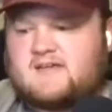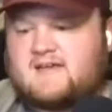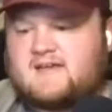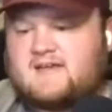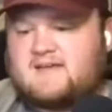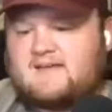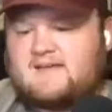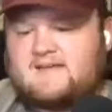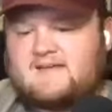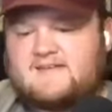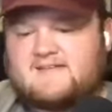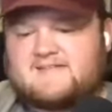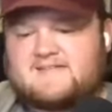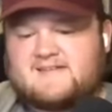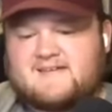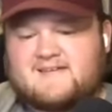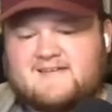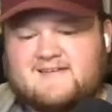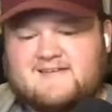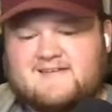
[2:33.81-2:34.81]
And he
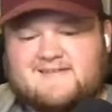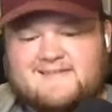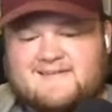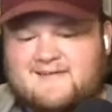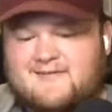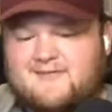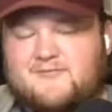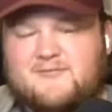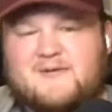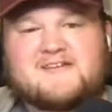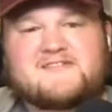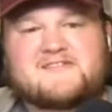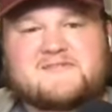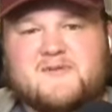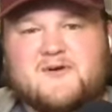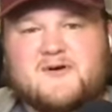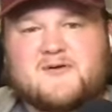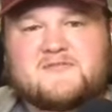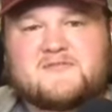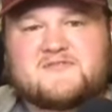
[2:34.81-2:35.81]
said, you know, if Patrick
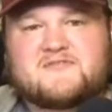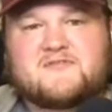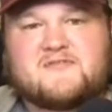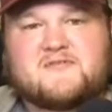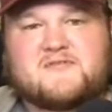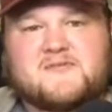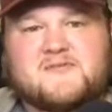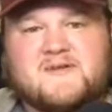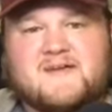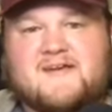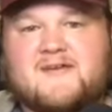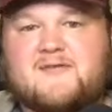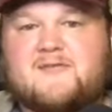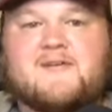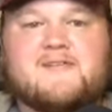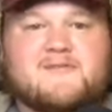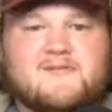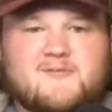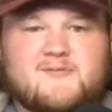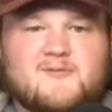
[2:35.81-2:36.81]
Mahomes is throwing to me, I know
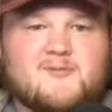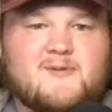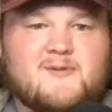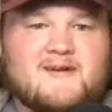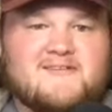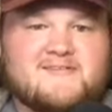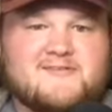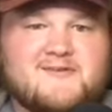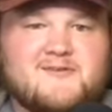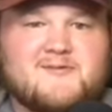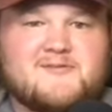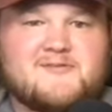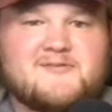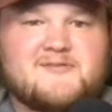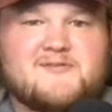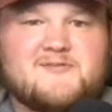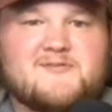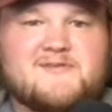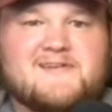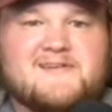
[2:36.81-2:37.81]
other quarterbacks are going
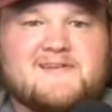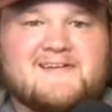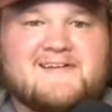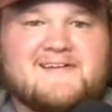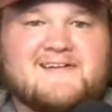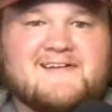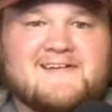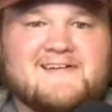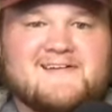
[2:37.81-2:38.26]
to.